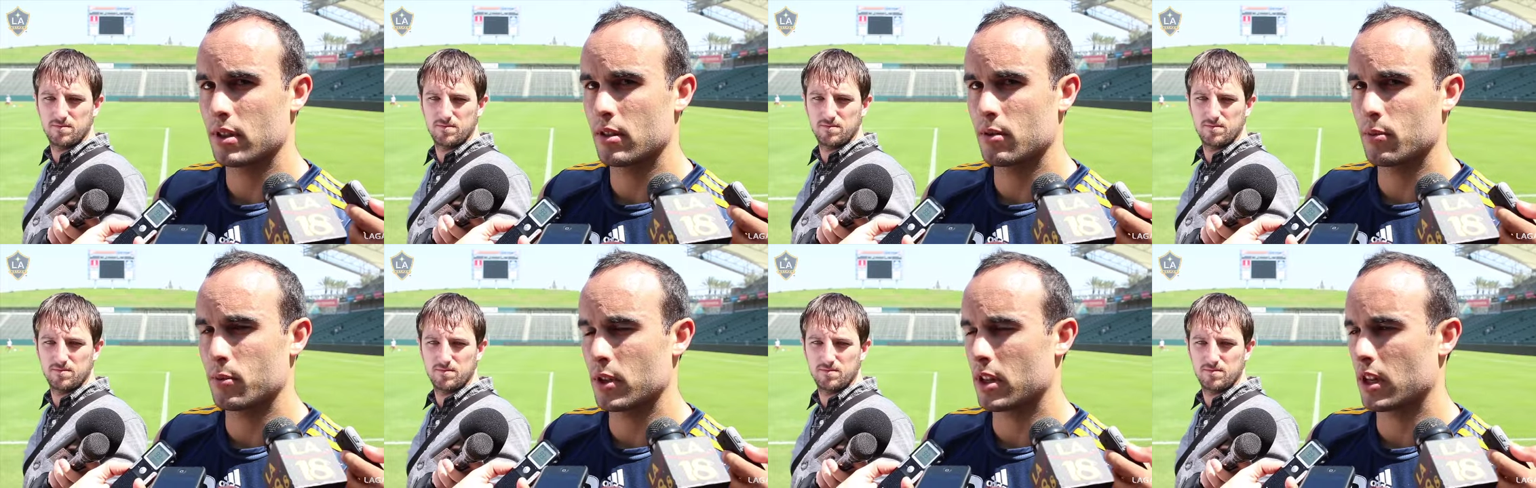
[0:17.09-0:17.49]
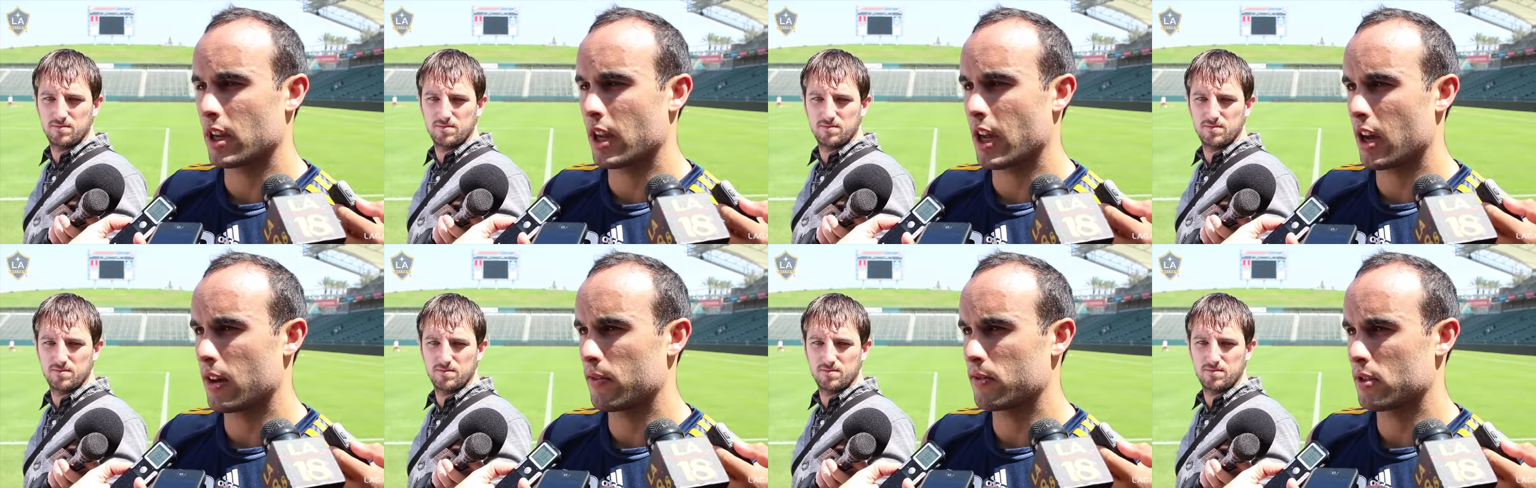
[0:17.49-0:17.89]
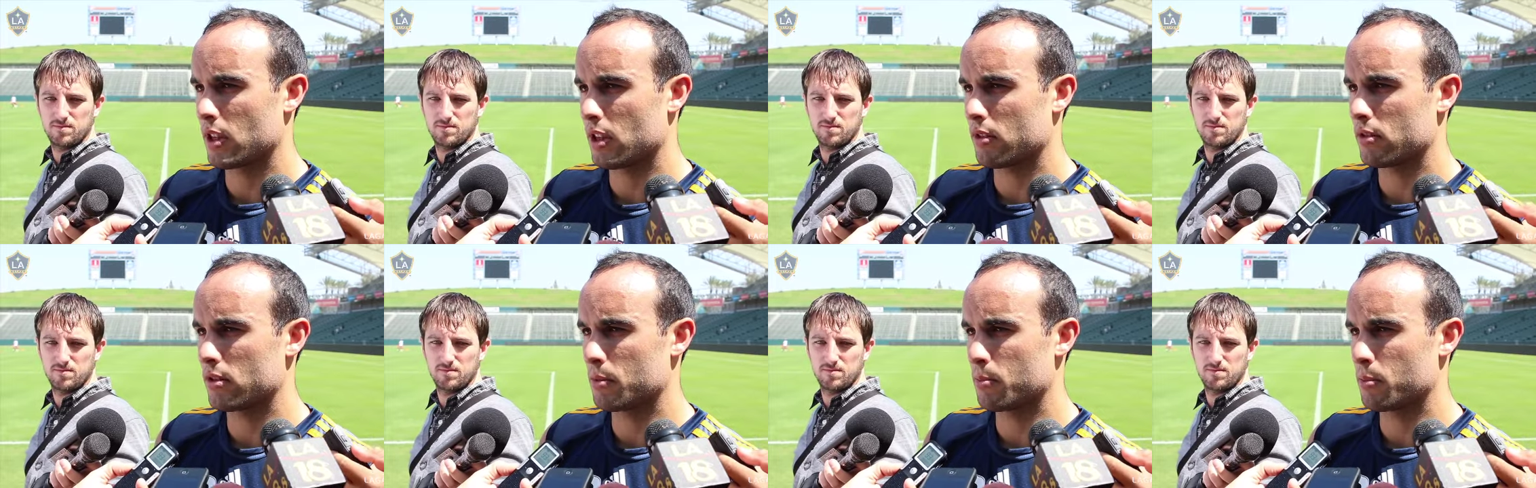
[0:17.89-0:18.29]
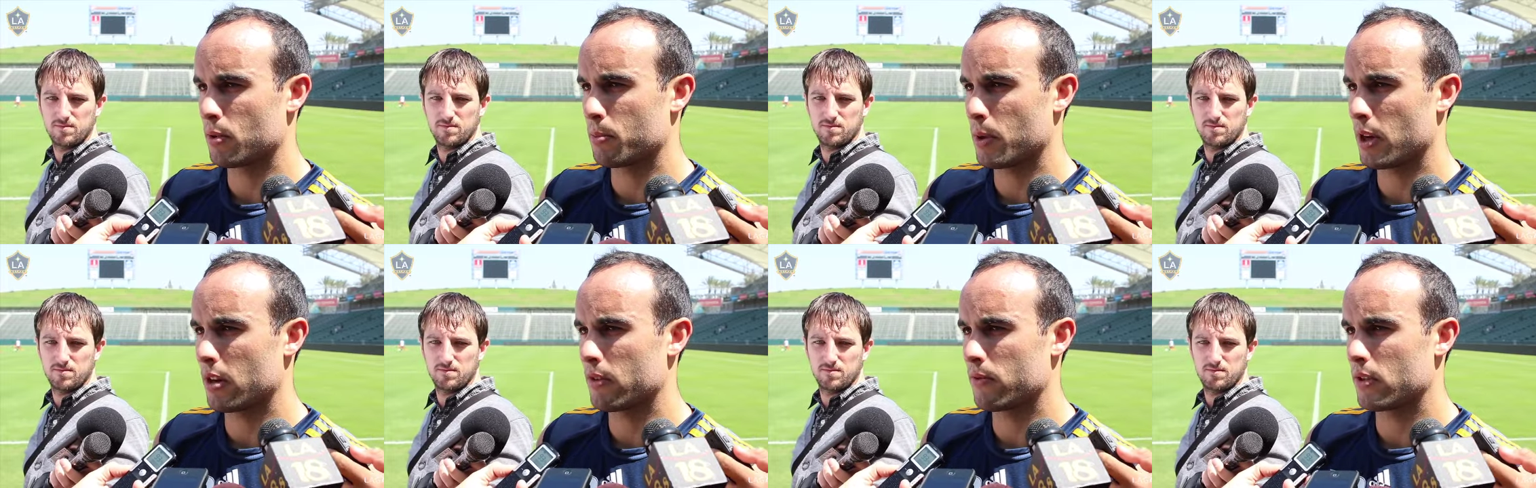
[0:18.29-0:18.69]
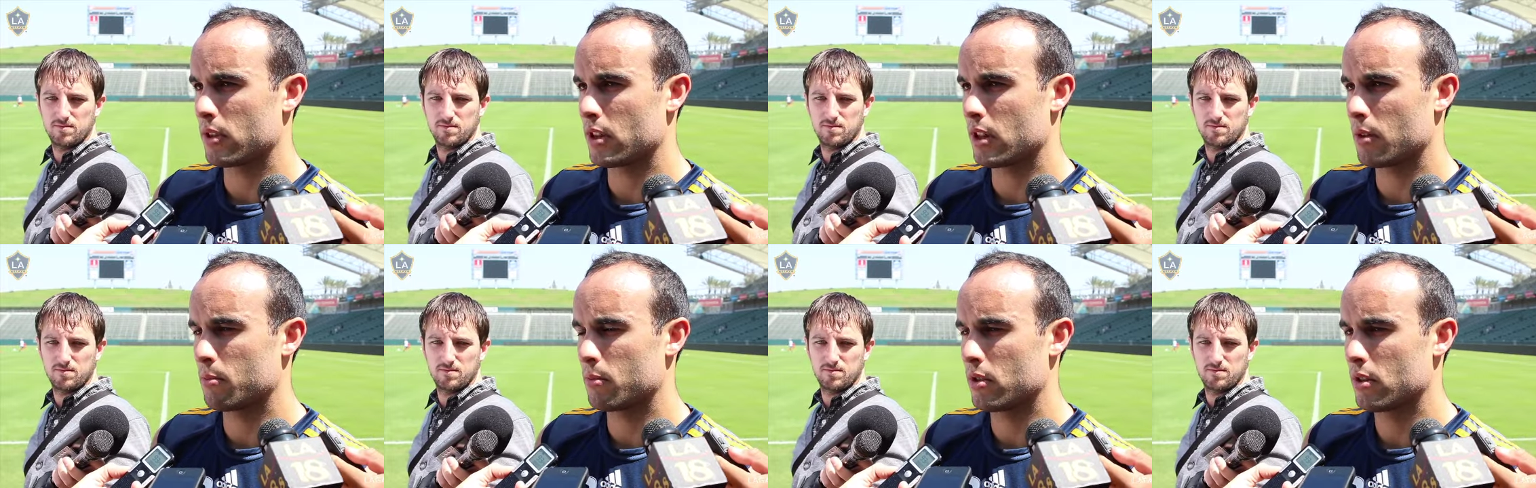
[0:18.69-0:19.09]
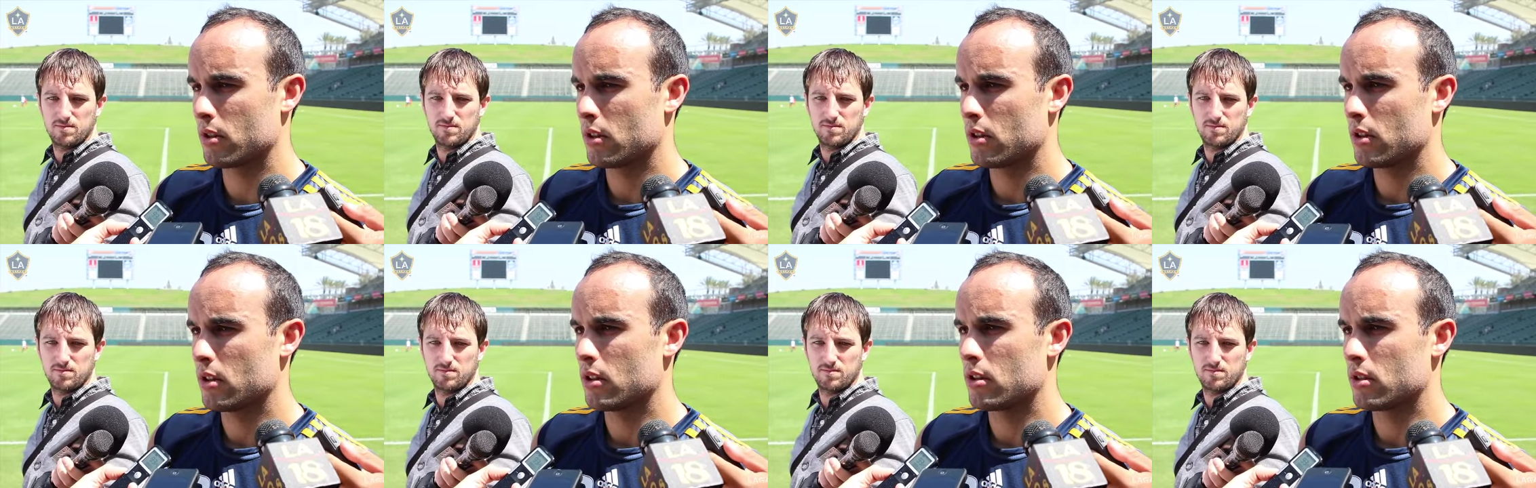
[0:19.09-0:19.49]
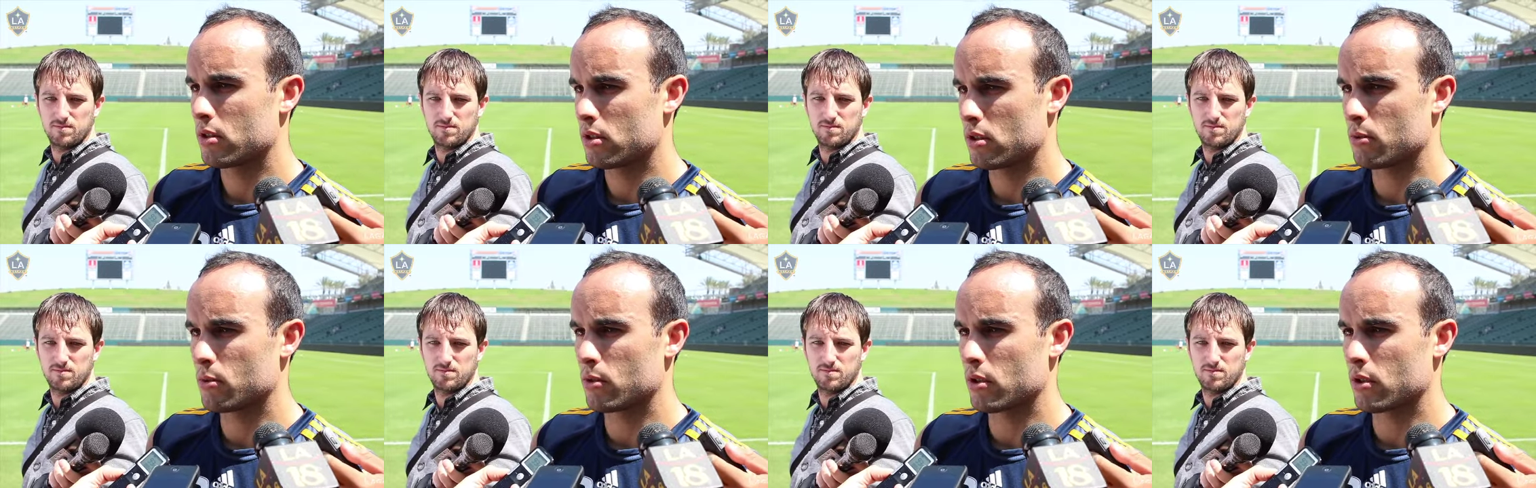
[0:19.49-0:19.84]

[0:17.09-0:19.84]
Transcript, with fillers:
Speaker 1: a week and a half now, to prepare for them. So